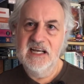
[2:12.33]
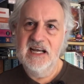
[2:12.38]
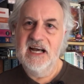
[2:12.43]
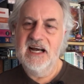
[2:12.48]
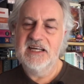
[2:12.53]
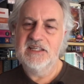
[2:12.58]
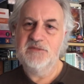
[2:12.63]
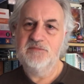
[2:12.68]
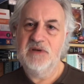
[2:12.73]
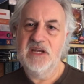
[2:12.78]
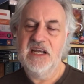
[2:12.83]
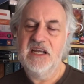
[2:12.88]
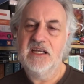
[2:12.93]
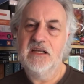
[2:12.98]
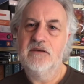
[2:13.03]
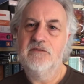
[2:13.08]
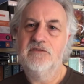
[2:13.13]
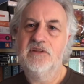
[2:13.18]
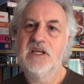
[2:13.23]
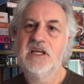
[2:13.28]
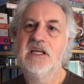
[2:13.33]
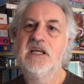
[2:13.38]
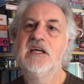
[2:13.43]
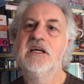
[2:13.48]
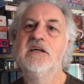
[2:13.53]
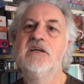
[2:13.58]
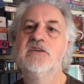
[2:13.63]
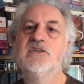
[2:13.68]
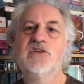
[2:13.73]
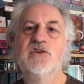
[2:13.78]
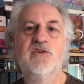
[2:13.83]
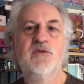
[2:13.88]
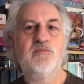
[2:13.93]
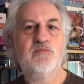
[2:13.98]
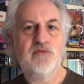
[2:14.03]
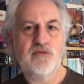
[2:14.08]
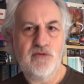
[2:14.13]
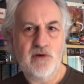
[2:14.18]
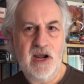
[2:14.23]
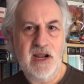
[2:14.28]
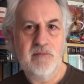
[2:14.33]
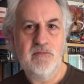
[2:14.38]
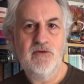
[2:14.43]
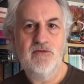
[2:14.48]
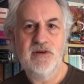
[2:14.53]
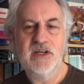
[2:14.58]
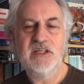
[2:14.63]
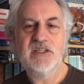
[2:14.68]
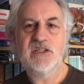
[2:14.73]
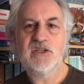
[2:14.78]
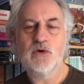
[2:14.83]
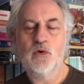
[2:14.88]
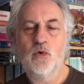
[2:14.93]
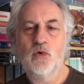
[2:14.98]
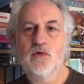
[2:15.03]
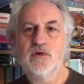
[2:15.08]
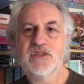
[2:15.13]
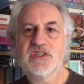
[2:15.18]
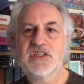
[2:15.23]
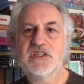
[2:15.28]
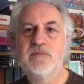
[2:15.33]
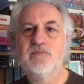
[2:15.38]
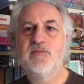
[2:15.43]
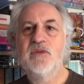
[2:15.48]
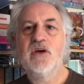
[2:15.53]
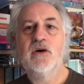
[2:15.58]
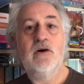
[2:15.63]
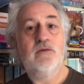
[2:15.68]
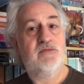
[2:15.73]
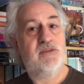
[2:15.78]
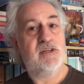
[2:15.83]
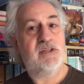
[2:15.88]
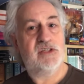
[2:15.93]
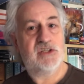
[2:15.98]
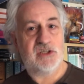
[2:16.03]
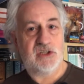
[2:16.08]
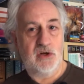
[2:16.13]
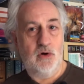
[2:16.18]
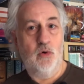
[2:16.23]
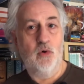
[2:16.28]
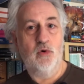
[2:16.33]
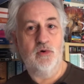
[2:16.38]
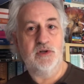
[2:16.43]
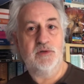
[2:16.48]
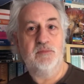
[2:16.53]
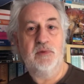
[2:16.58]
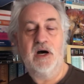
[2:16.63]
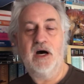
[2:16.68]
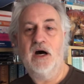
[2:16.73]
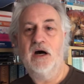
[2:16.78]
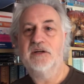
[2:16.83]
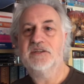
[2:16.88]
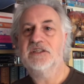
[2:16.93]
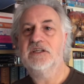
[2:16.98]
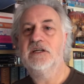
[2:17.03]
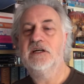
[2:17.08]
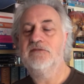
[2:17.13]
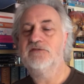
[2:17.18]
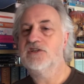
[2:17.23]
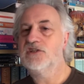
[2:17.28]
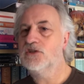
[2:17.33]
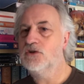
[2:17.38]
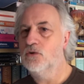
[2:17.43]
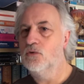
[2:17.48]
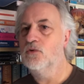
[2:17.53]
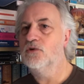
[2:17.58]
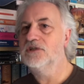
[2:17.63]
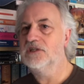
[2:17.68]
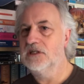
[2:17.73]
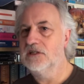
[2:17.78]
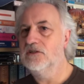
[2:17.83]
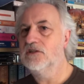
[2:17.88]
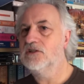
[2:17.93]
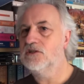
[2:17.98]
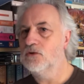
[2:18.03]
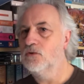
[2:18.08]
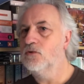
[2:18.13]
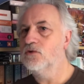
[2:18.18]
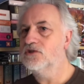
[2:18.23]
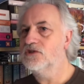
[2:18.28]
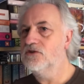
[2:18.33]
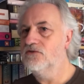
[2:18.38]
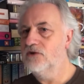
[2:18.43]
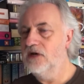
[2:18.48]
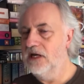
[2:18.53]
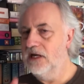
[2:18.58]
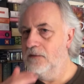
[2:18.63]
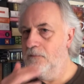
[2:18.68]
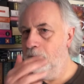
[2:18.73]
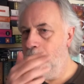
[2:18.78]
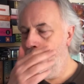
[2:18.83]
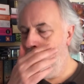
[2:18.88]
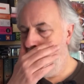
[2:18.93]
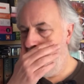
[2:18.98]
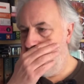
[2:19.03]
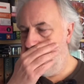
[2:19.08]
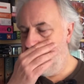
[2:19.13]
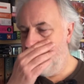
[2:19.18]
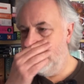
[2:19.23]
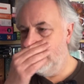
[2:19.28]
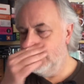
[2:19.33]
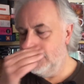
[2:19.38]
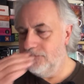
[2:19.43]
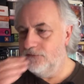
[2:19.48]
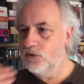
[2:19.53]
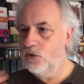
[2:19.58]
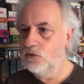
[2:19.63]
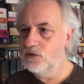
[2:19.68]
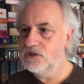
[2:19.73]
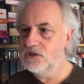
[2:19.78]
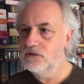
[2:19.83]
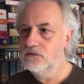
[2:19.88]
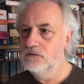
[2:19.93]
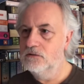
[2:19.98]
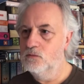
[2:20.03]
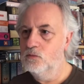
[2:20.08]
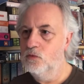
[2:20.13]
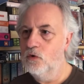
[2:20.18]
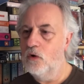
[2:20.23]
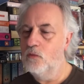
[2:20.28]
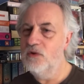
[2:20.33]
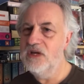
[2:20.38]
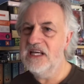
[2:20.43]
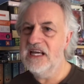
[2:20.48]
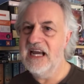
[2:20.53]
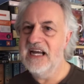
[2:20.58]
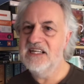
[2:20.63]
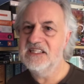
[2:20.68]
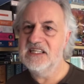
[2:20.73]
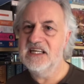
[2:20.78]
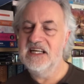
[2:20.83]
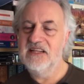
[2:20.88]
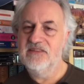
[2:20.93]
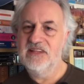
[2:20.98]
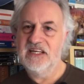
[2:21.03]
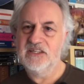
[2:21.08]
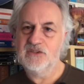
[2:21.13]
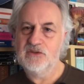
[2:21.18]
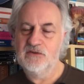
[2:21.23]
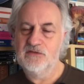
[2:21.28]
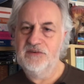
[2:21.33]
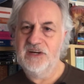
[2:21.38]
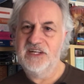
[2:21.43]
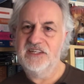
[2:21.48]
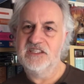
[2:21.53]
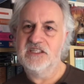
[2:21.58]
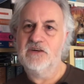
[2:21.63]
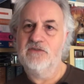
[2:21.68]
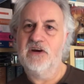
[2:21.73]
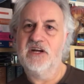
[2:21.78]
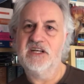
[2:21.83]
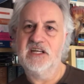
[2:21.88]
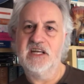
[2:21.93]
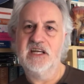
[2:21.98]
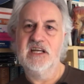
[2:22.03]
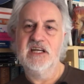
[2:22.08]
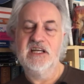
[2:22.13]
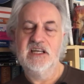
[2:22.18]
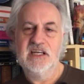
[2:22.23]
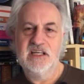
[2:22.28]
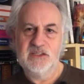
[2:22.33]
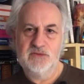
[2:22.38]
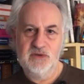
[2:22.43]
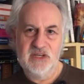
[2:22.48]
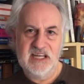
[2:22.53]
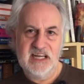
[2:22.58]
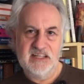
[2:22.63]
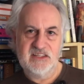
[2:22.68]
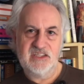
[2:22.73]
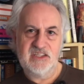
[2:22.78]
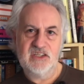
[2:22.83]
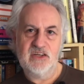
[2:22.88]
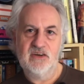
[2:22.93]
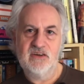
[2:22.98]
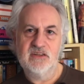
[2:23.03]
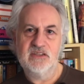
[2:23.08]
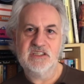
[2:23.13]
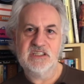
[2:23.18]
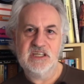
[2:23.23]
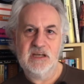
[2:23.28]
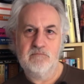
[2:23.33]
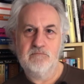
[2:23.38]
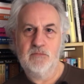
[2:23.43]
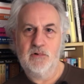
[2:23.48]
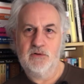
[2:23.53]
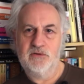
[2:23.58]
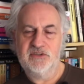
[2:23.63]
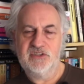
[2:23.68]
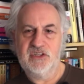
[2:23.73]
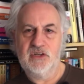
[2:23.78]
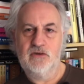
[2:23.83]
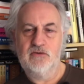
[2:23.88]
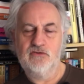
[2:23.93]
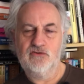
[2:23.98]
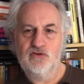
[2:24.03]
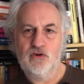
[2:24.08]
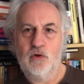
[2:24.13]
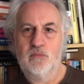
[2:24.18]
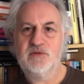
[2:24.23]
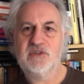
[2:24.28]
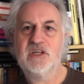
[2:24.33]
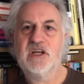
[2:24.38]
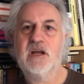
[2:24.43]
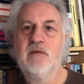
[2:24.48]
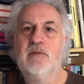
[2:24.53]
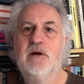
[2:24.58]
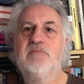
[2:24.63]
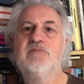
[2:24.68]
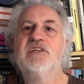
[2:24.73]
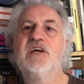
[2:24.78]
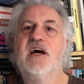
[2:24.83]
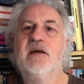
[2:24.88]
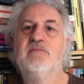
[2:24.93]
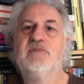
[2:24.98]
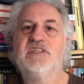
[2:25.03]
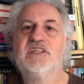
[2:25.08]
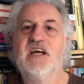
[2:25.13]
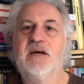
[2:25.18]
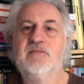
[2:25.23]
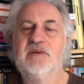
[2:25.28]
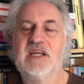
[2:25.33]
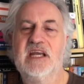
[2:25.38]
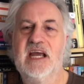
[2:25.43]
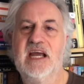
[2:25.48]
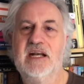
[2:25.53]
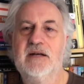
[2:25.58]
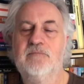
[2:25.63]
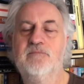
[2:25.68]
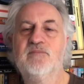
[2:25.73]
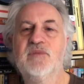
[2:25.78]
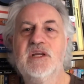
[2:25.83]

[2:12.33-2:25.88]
as being the sort of primary source of the sword part of sword and sorcery. Because, of course, what we get in that sort of fantasy writing is we get certain symbols, certain tropes that come up time and time again.